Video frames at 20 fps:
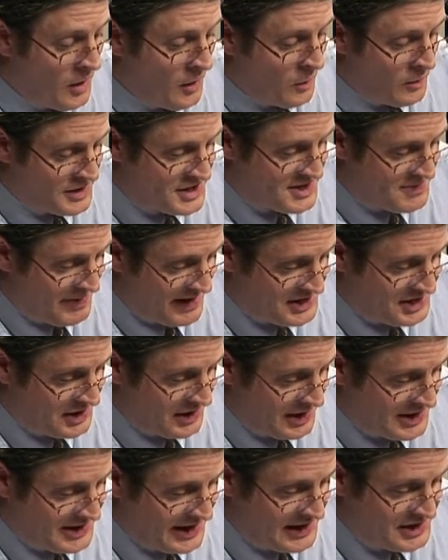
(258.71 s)
with
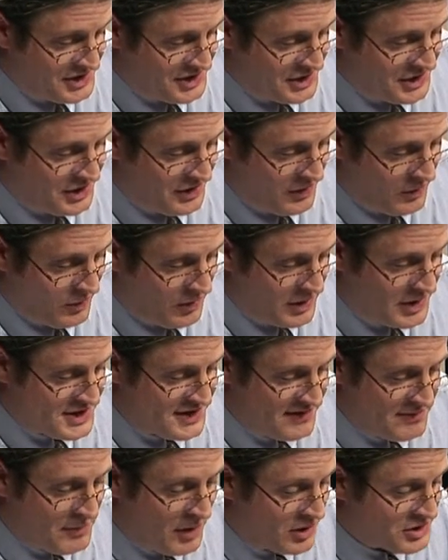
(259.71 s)
special attention to the works
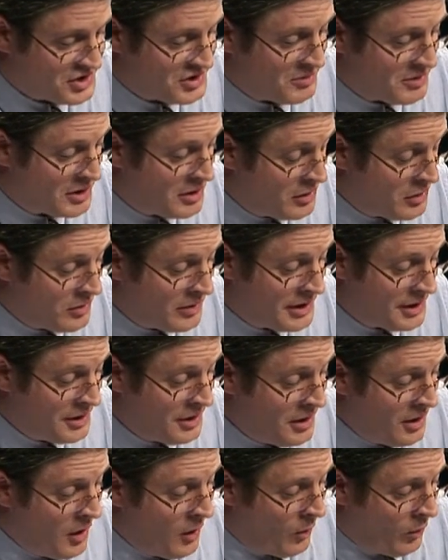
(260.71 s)
of Marshall McLuhan,